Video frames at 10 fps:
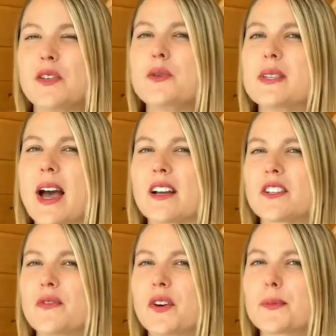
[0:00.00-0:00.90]
Use
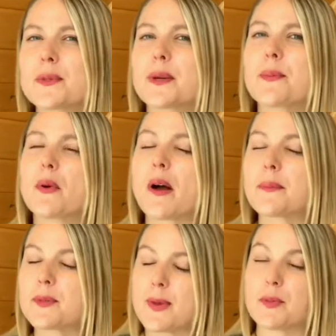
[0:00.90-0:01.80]
action verbs to
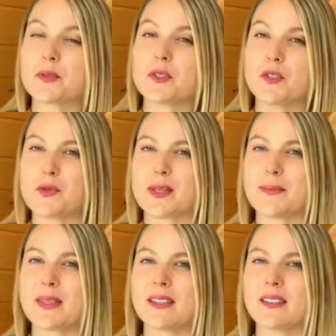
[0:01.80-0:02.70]
prompt people to do
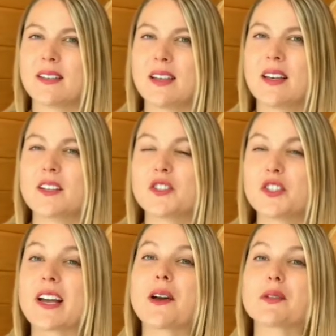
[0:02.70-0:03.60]
something.
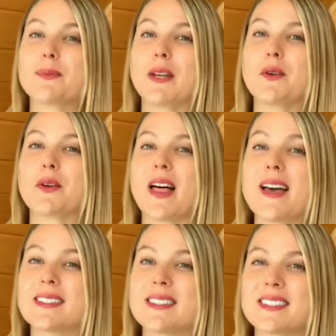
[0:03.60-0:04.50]
Check out my new
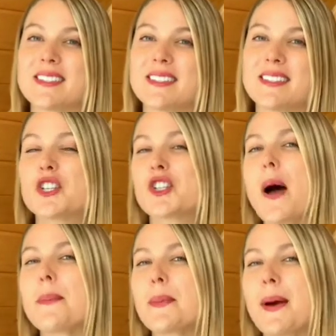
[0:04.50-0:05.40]
class.
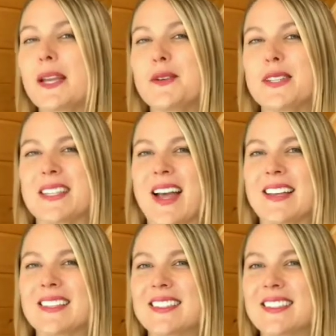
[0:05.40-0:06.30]
Shop my new
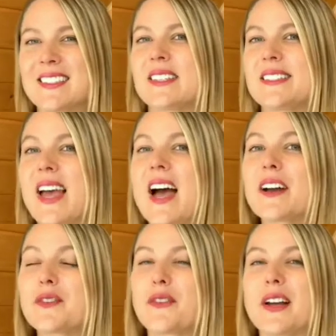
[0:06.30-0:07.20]
designs.
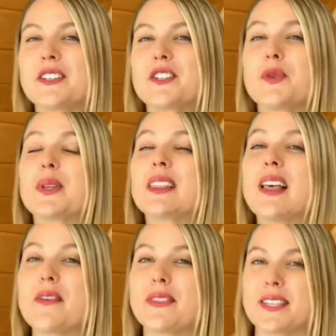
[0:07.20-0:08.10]
Tag a friend who would
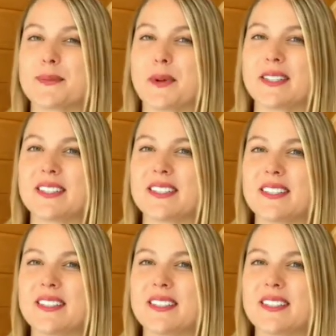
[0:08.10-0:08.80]
love this print.